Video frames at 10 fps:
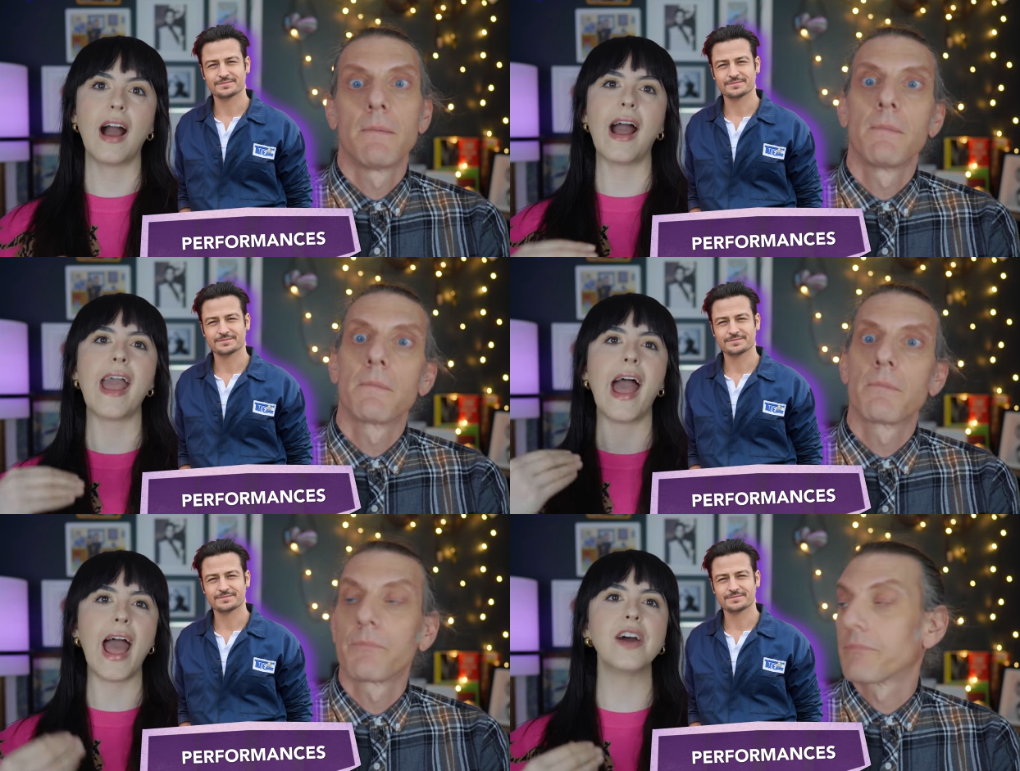
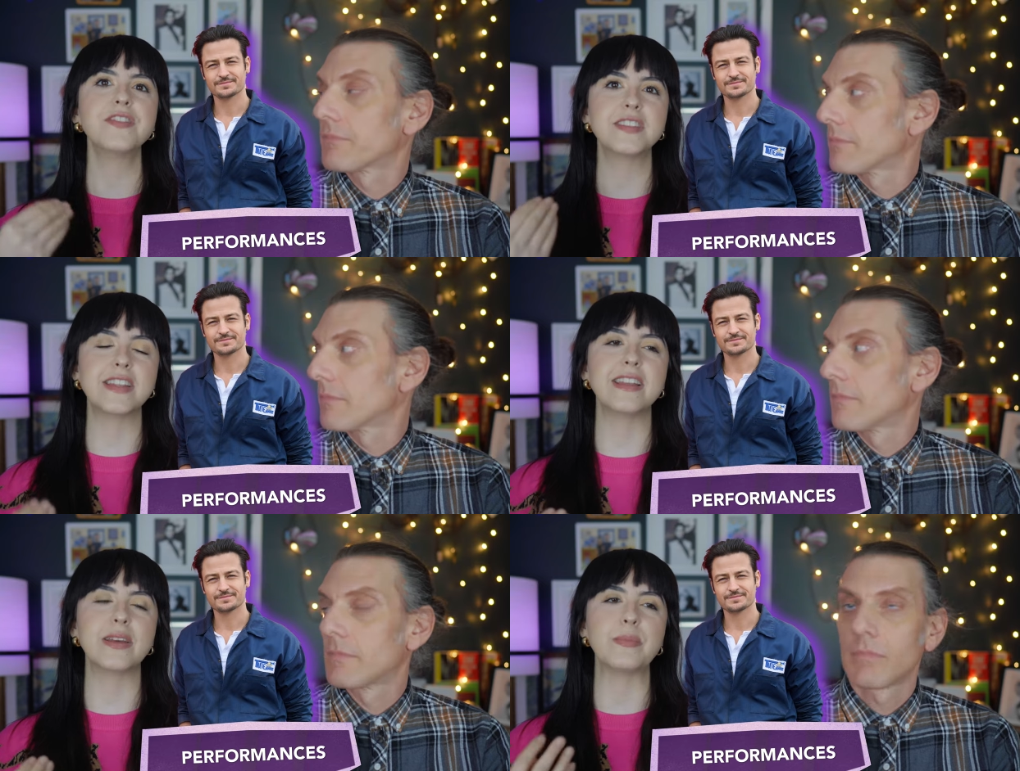Speaker 1: I have
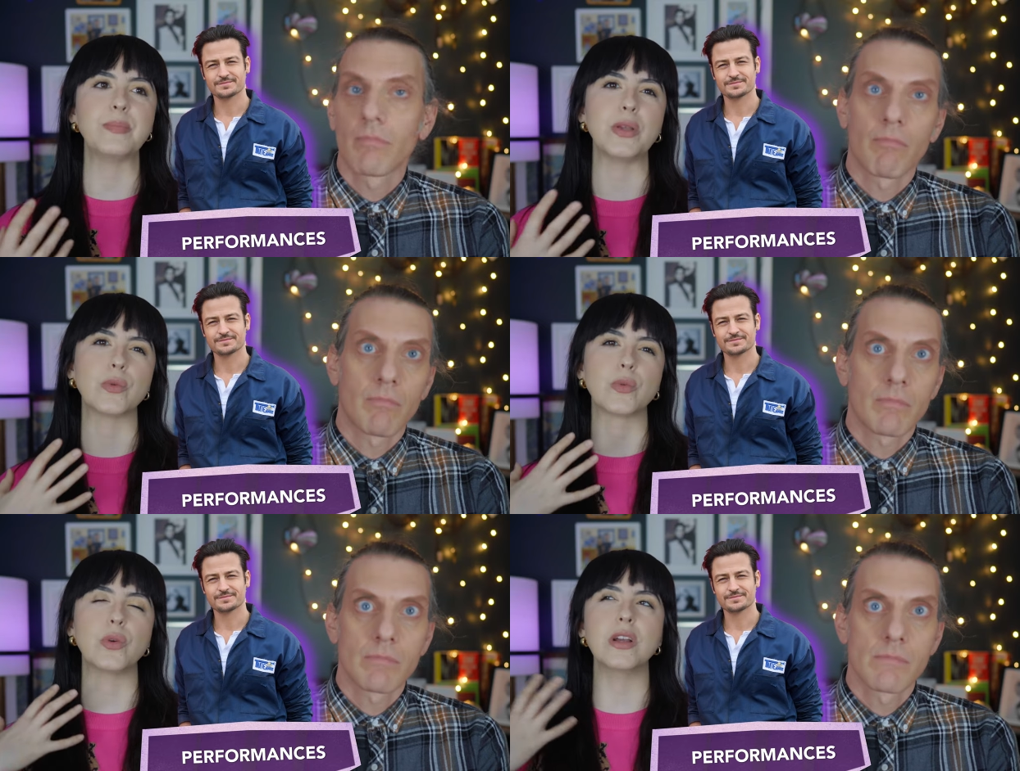seen him
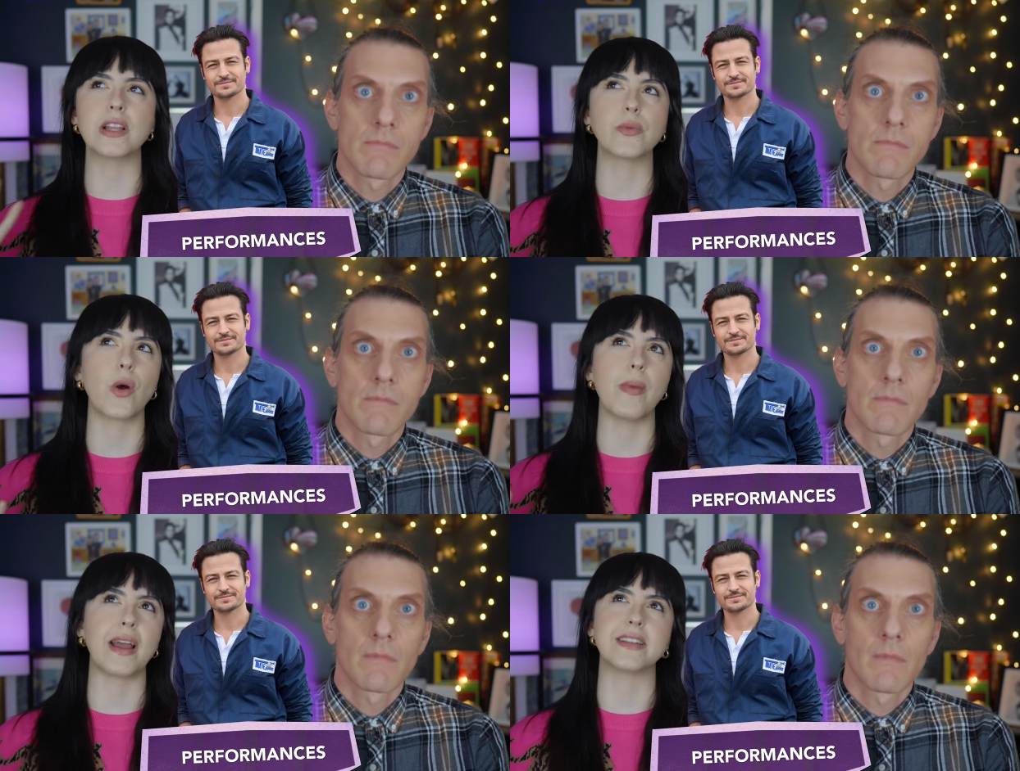be really
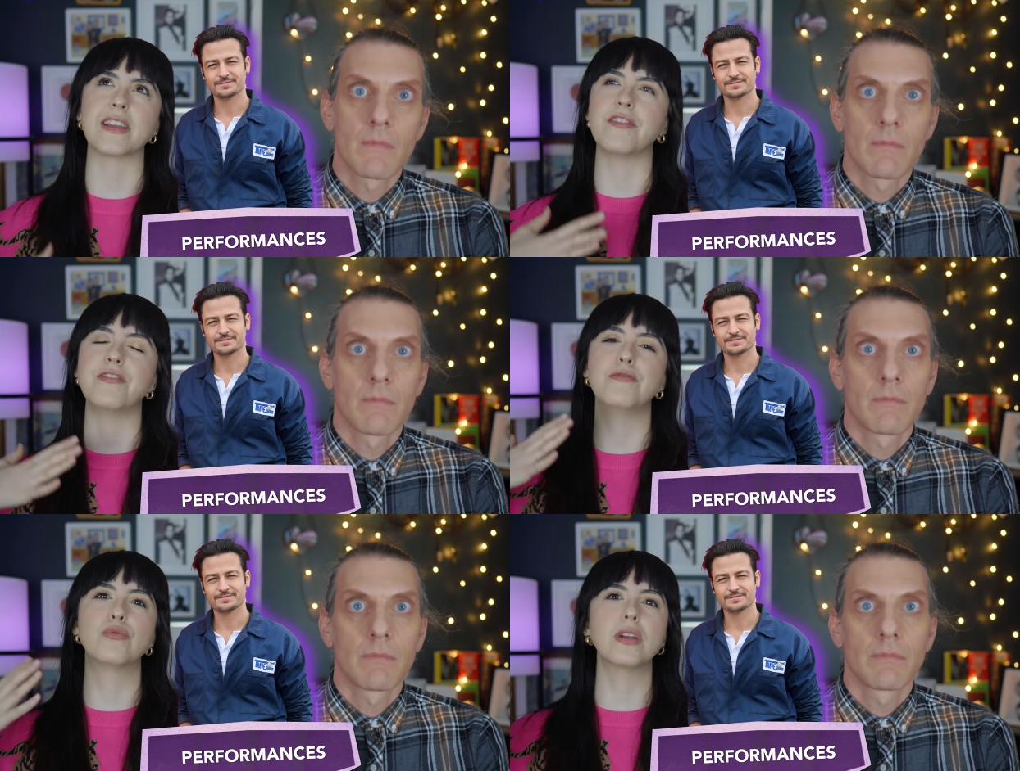romantic,
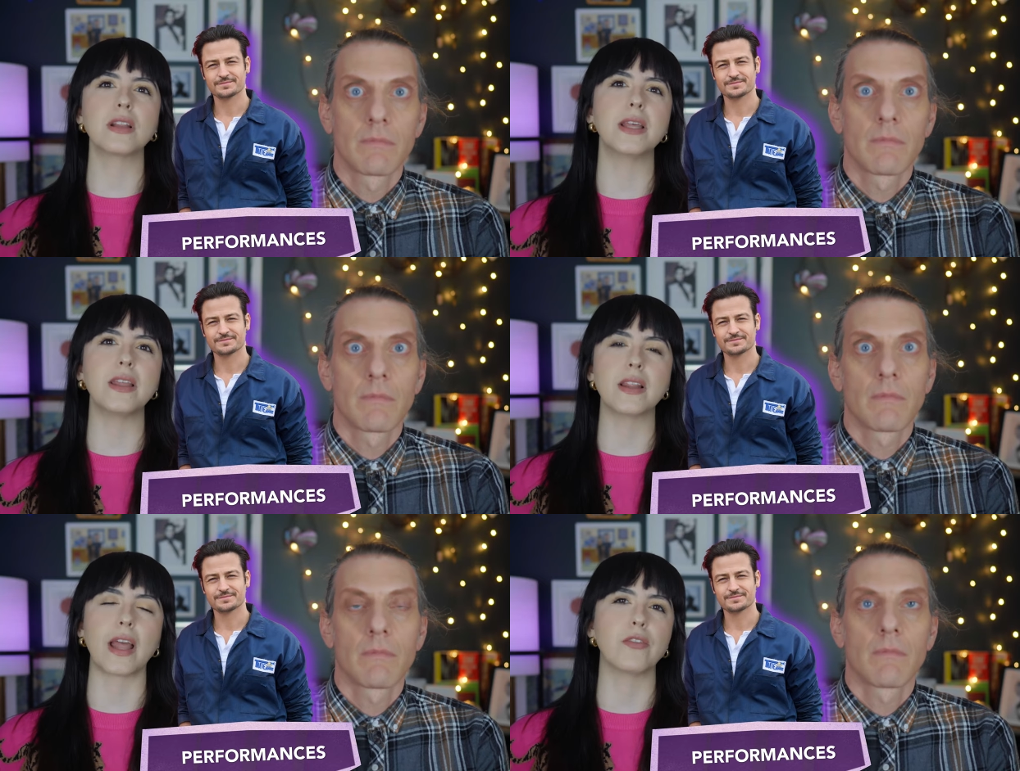
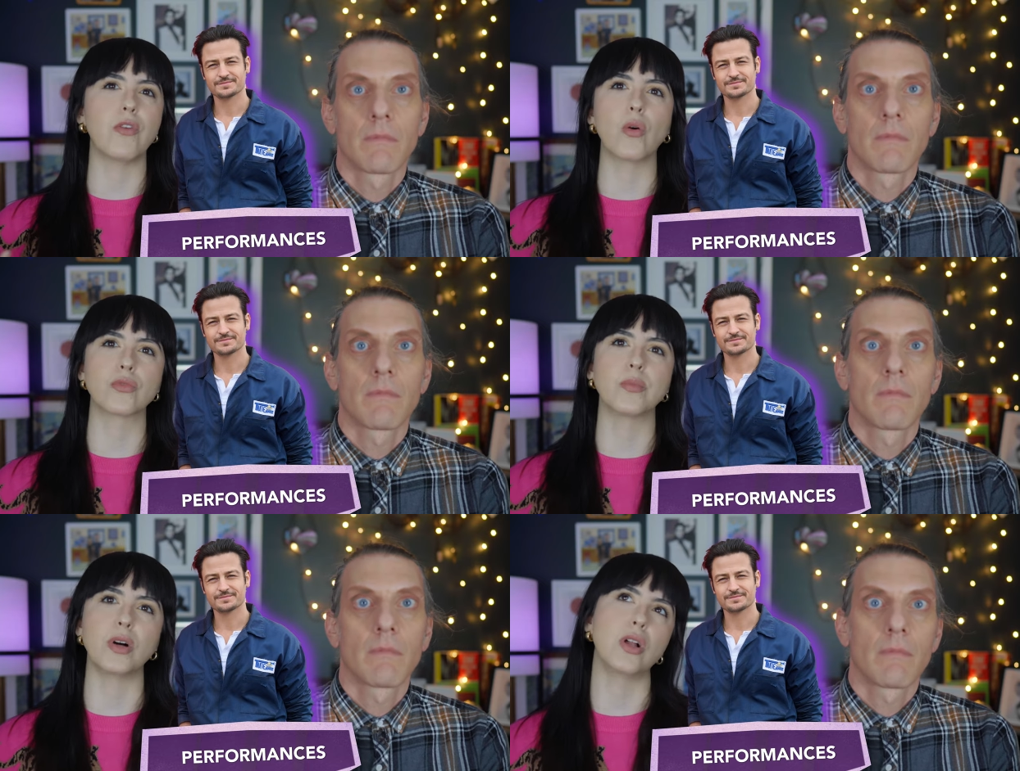really like
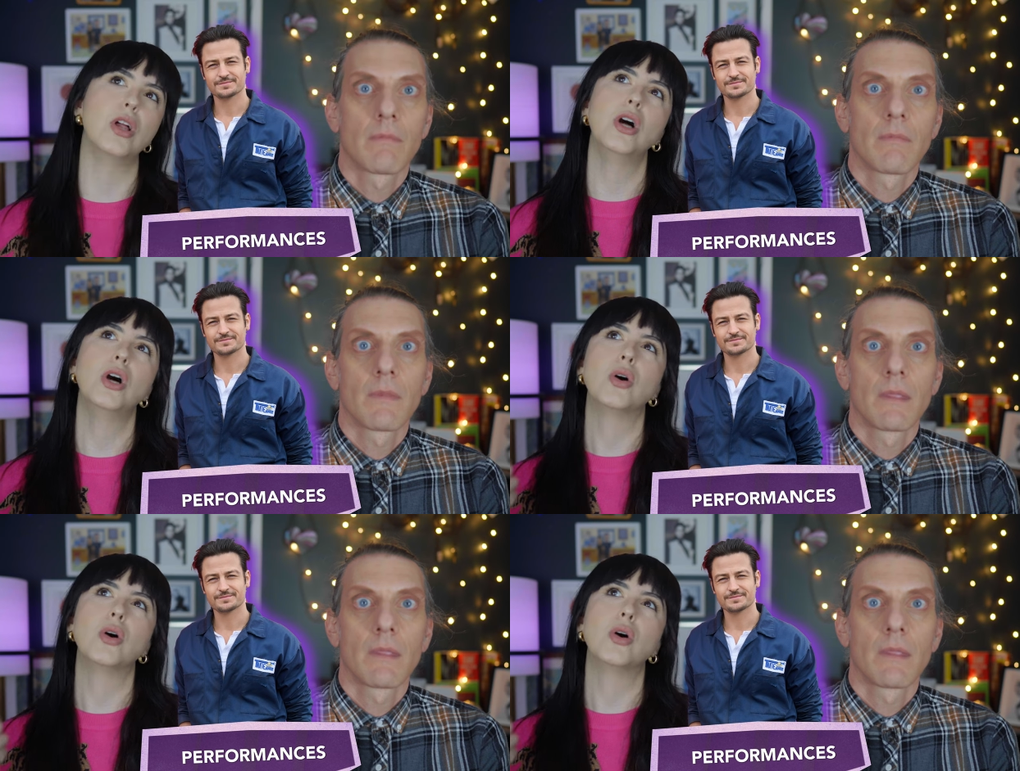vulnerable,